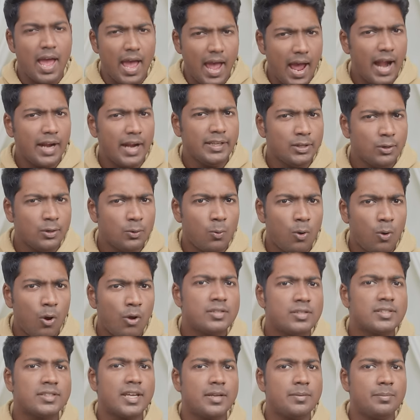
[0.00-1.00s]
Adding a
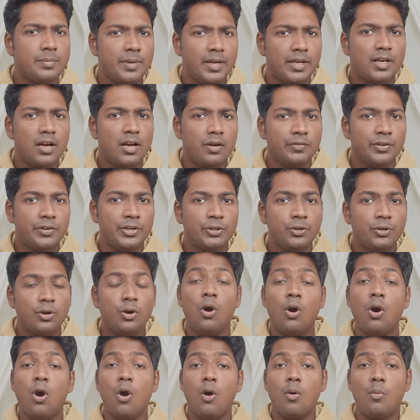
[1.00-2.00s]
voice can make our
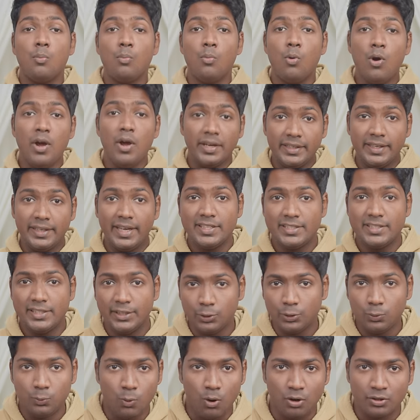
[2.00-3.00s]
video more
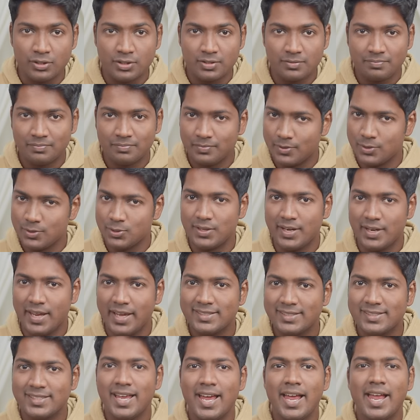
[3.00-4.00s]
engaging to watch. So
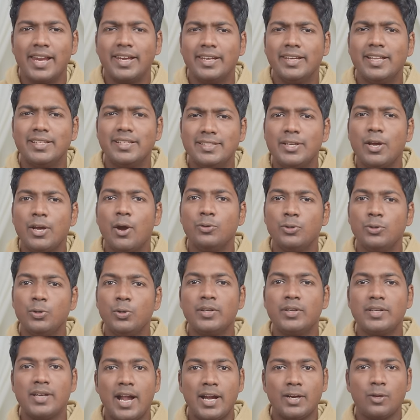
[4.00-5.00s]
next, let's see how you
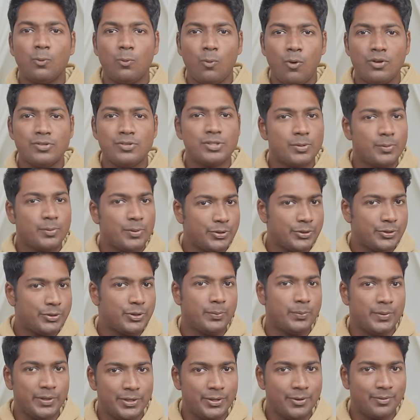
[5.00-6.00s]
can add a voiceover to
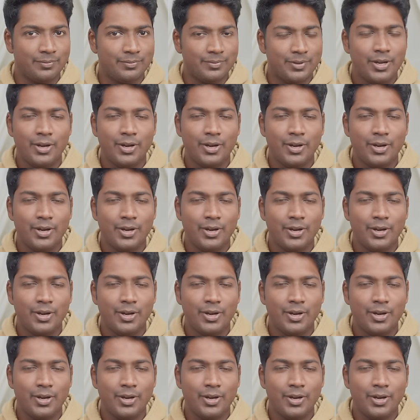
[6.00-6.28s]
your video.